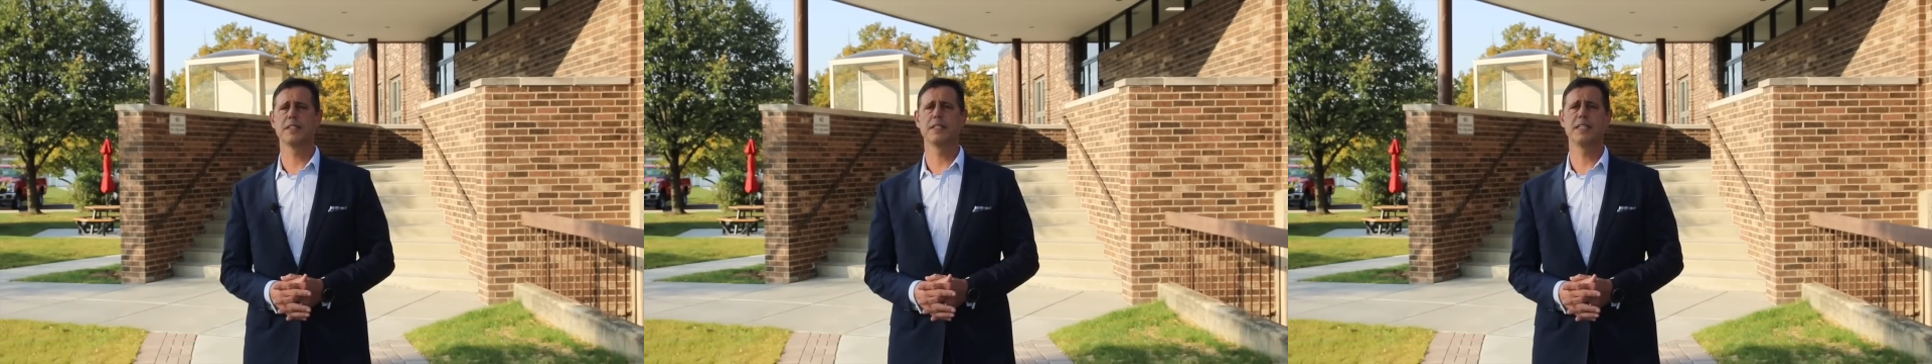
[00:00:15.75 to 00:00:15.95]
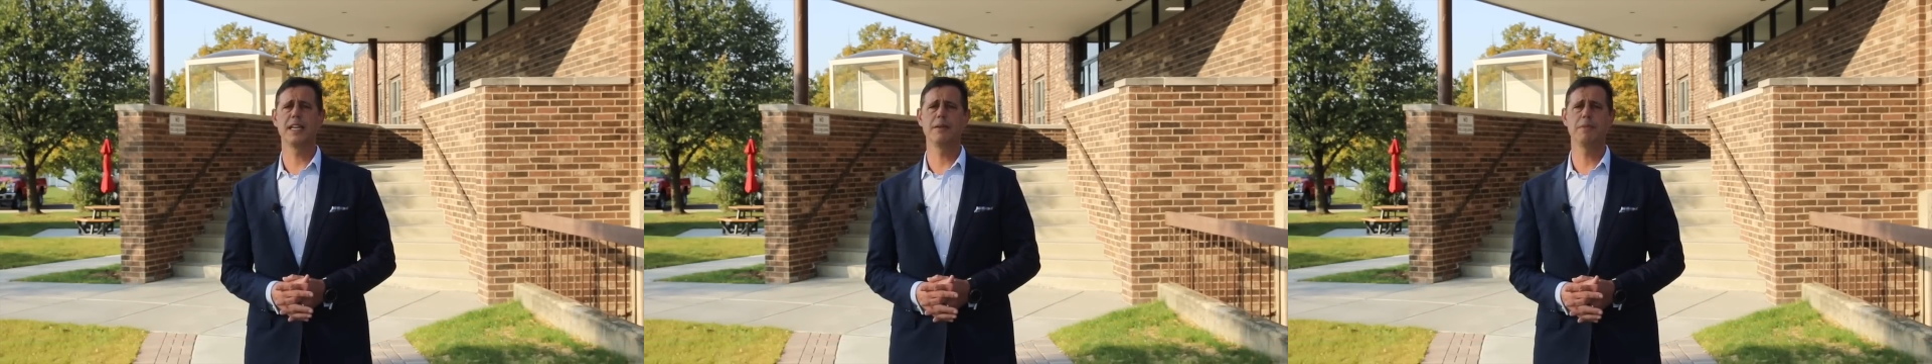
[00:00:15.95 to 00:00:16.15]
a
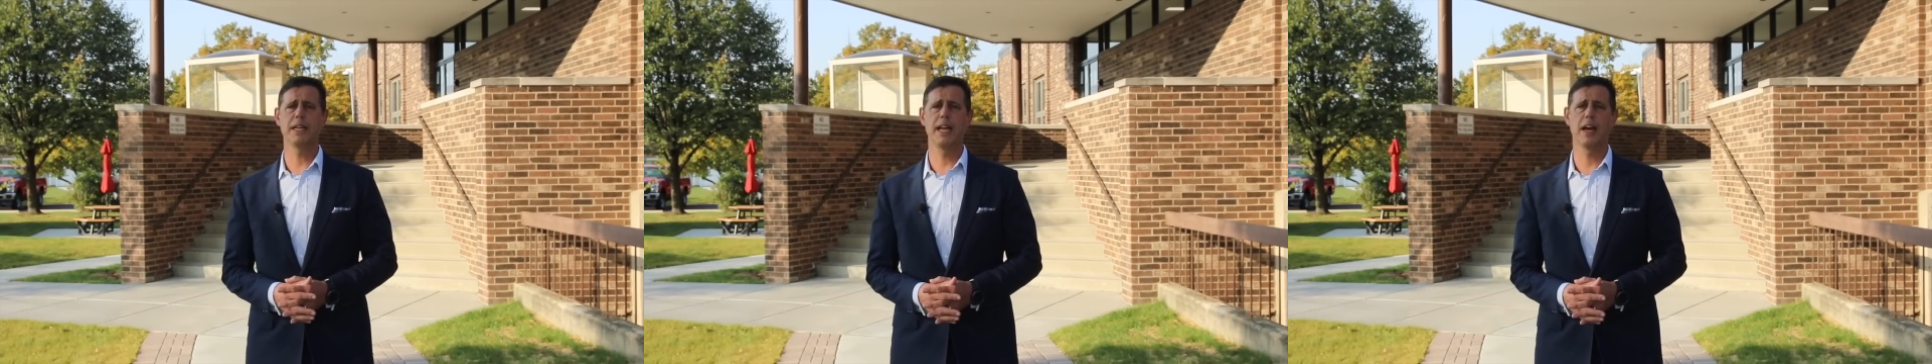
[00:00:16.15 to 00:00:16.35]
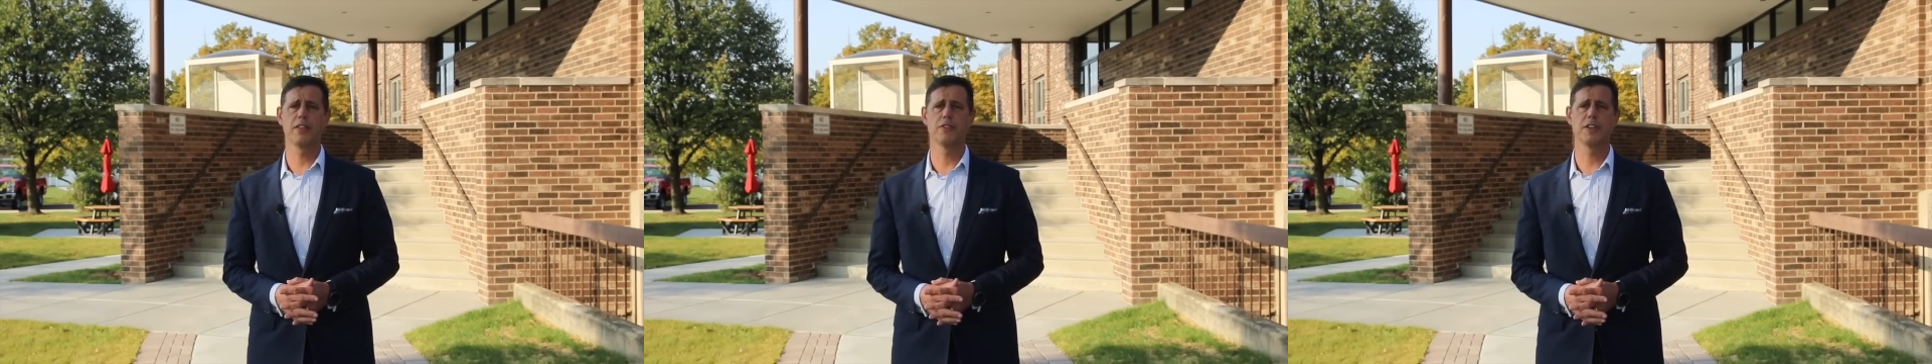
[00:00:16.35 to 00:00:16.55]
team
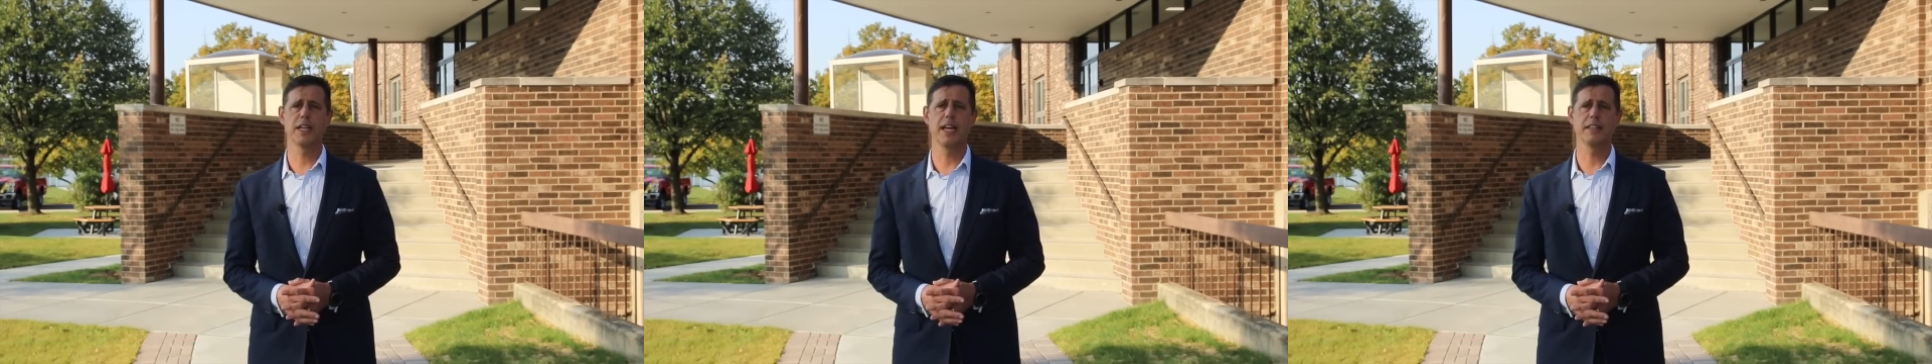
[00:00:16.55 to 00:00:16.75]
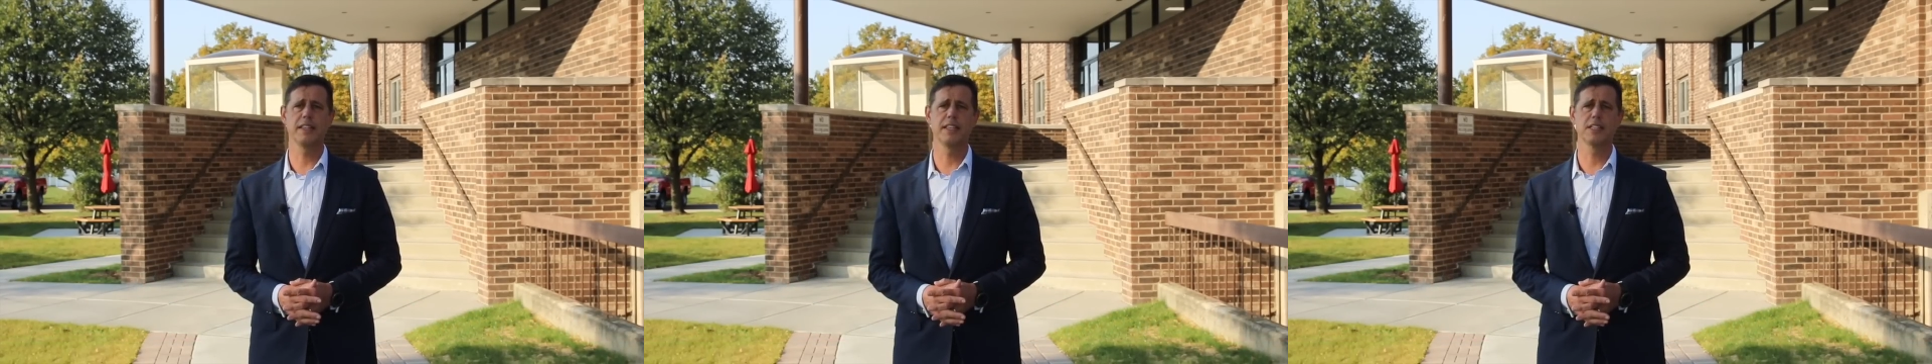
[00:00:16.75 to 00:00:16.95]
together to
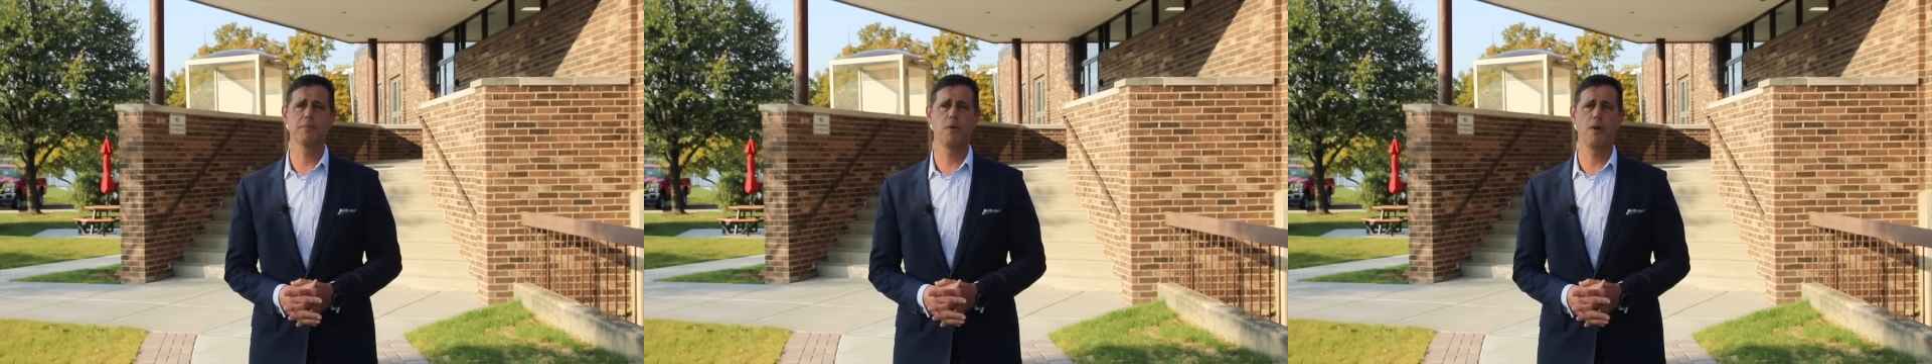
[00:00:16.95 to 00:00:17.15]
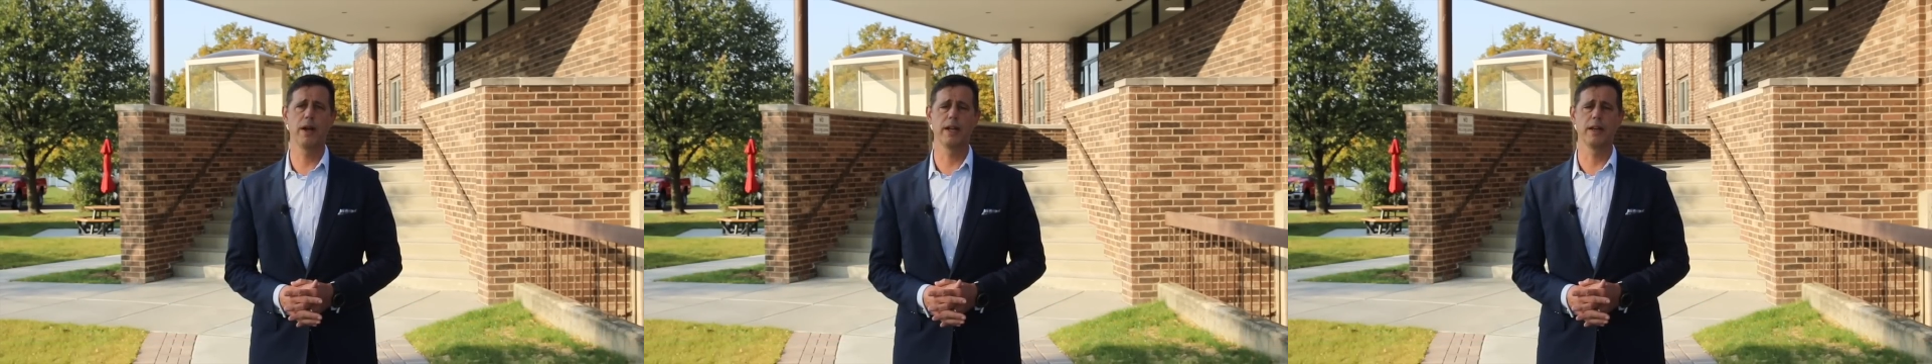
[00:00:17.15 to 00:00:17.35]
get to this
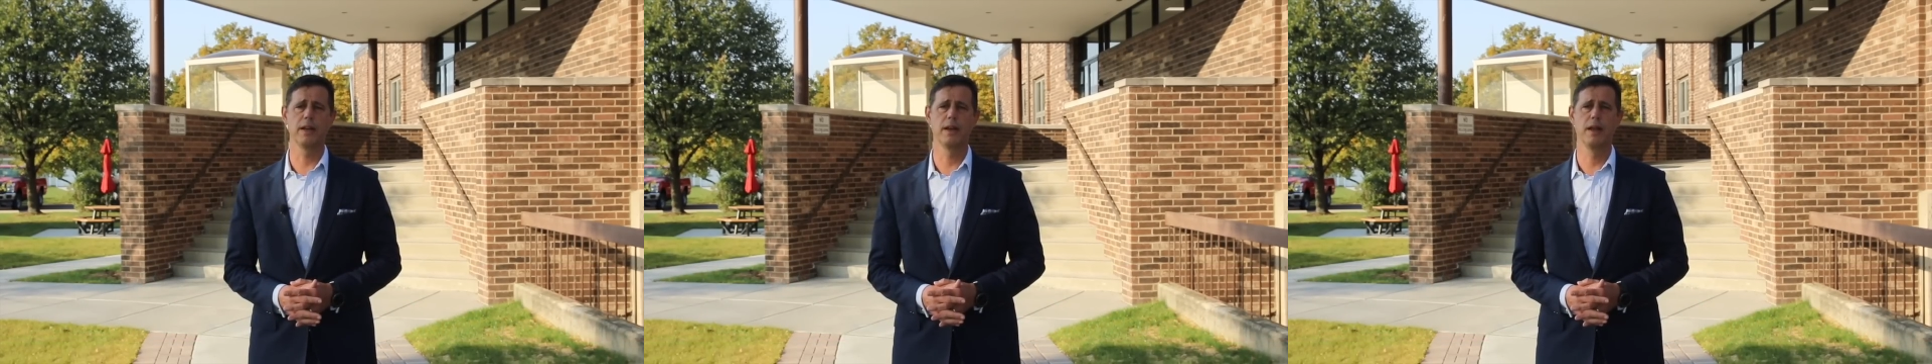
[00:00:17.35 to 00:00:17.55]
point.